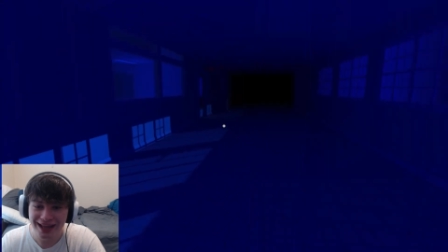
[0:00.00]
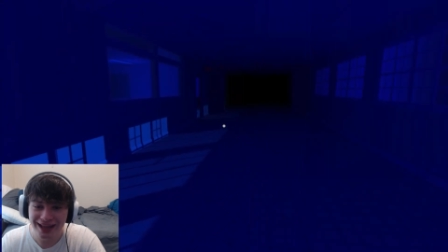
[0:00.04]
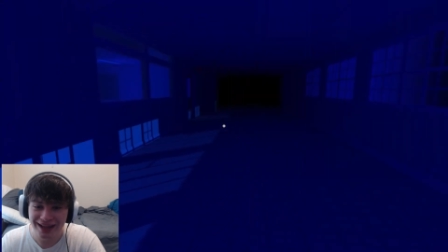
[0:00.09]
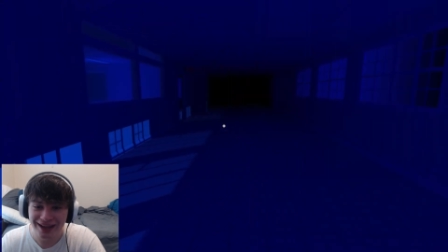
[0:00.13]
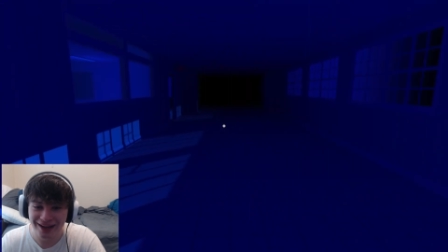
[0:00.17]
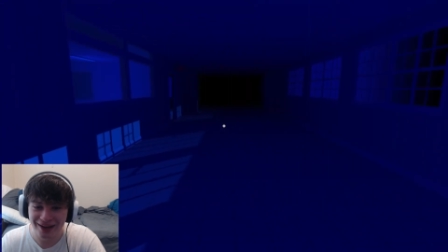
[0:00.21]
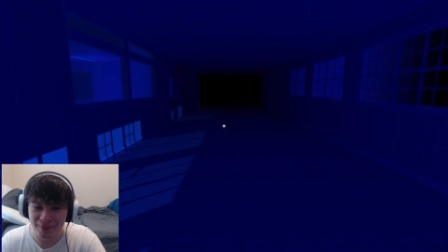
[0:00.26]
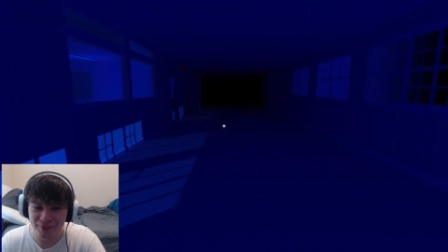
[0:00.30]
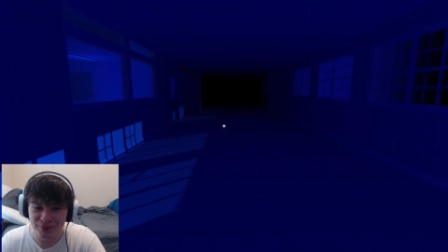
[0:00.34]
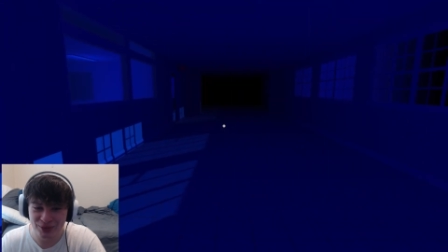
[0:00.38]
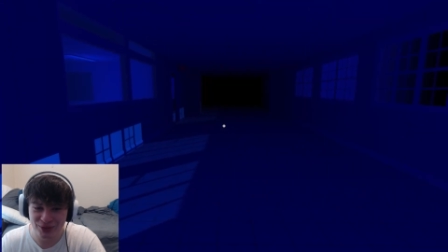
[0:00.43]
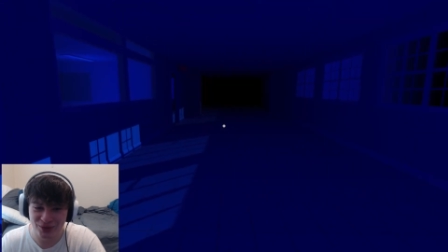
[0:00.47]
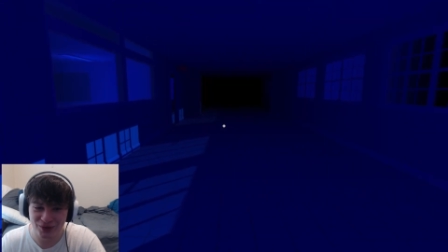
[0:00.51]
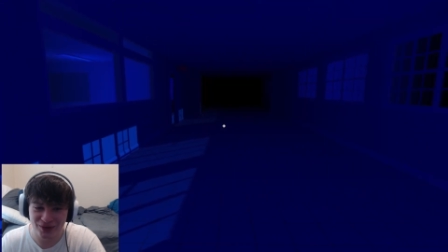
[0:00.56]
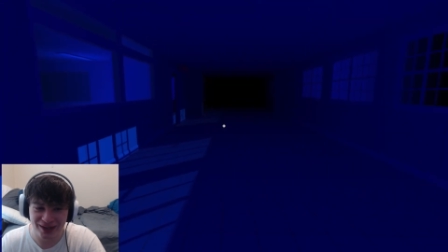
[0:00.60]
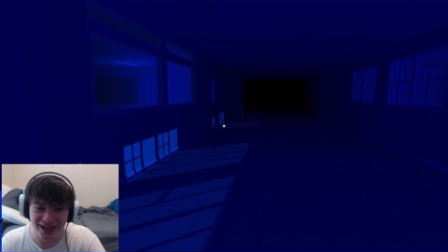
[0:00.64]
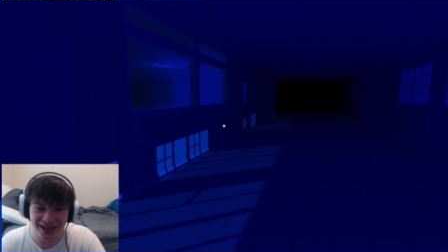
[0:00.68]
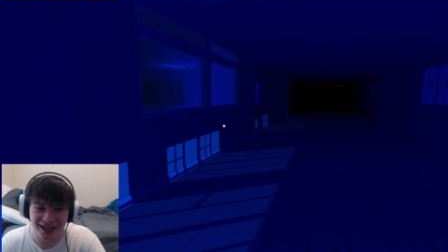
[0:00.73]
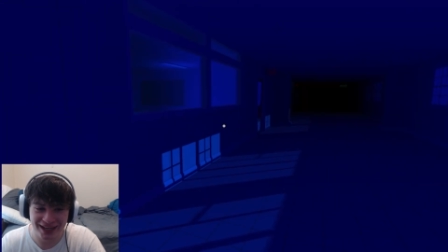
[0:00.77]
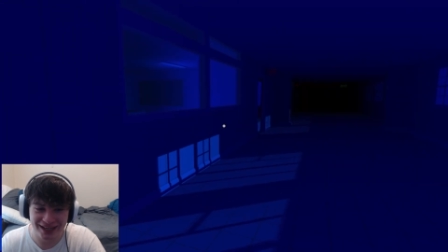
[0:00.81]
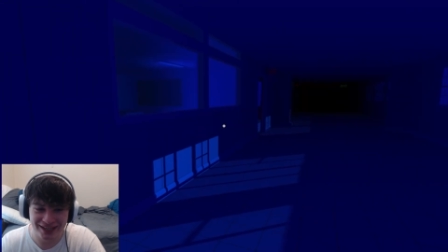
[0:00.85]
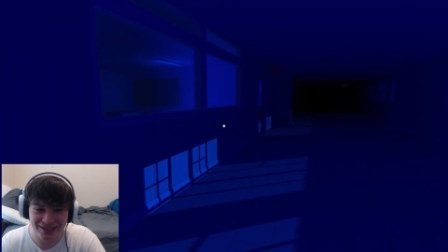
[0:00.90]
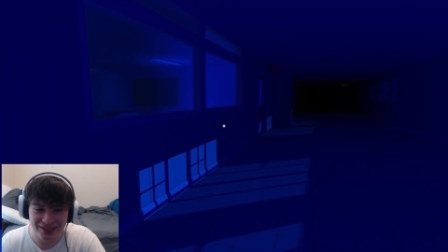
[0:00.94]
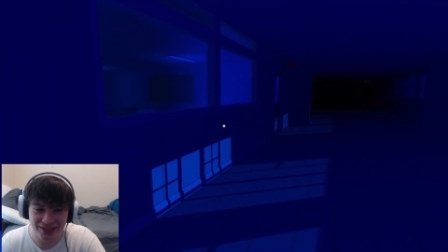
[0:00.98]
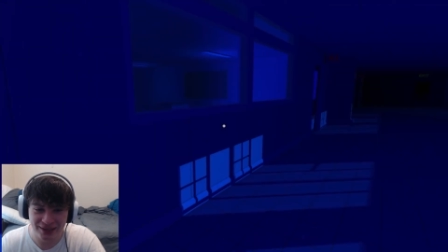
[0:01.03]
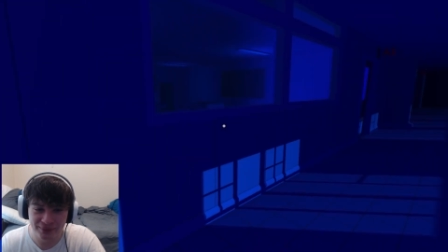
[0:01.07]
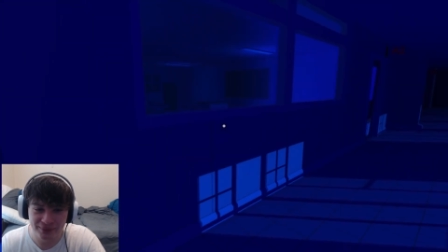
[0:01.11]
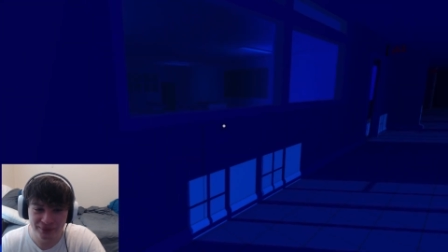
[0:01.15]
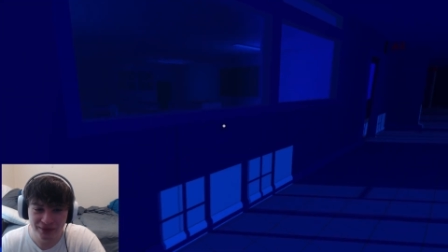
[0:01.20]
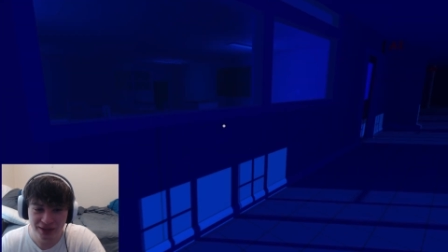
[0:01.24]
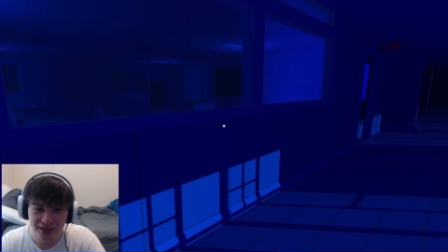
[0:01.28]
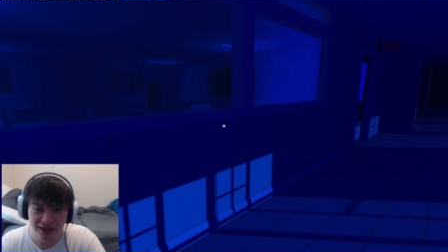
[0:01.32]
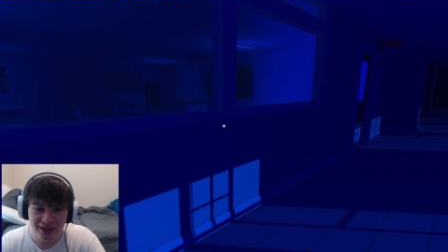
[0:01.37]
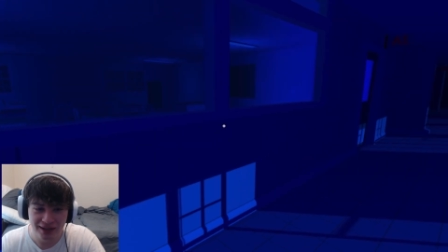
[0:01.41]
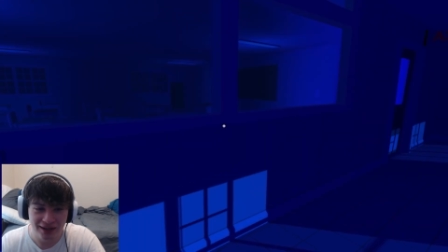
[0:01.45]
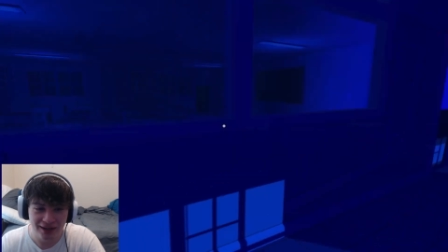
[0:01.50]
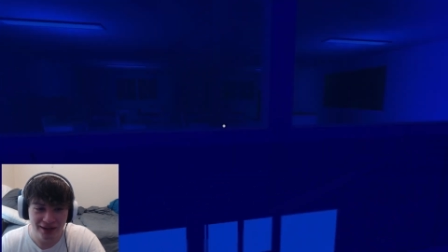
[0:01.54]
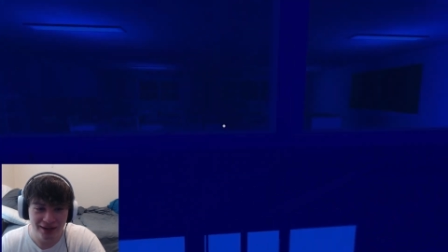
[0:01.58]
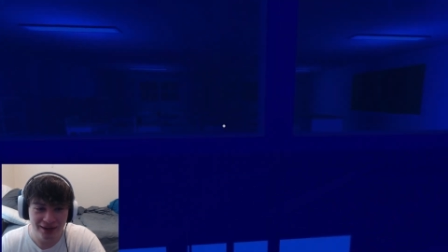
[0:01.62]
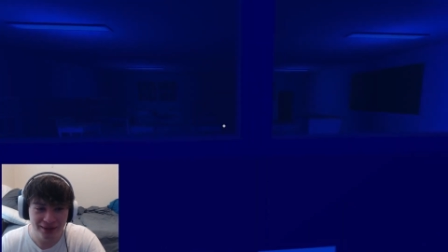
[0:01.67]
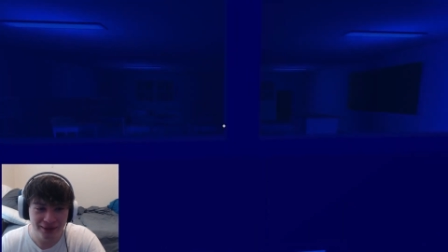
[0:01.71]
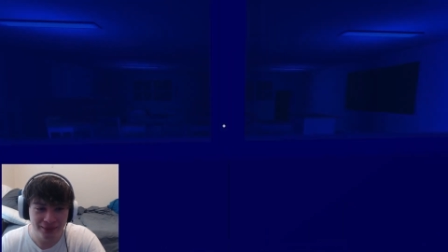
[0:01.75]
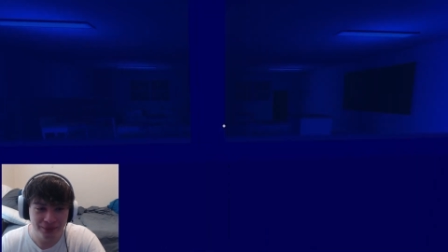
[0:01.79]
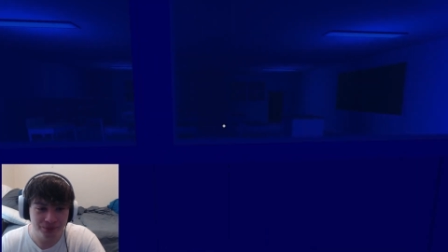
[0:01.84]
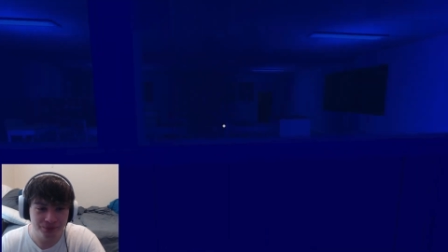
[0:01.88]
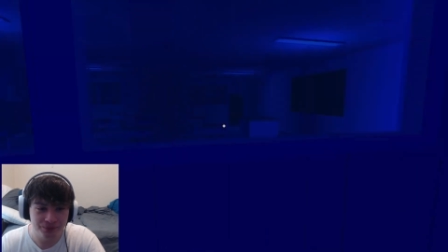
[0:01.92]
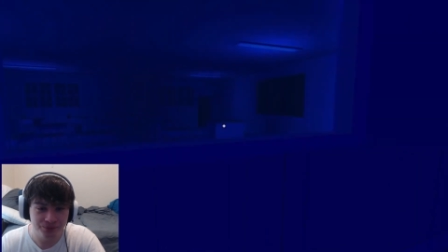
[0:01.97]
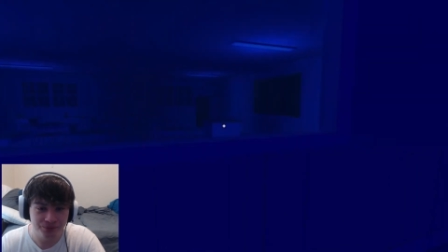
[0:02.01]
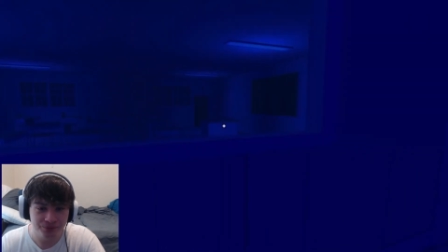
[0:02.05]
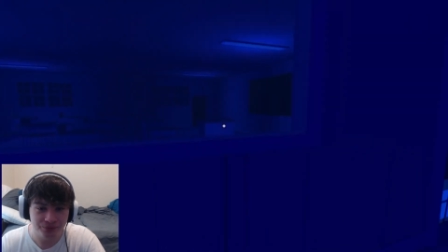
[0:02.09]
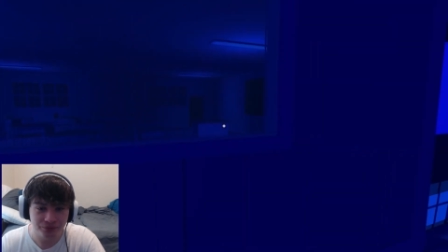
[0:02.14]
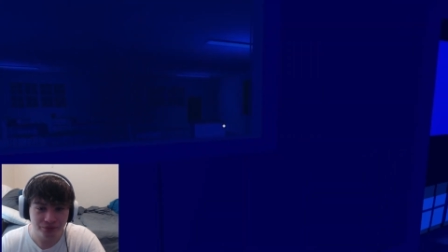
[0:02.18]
I'm sorry, I gotta stop. Um,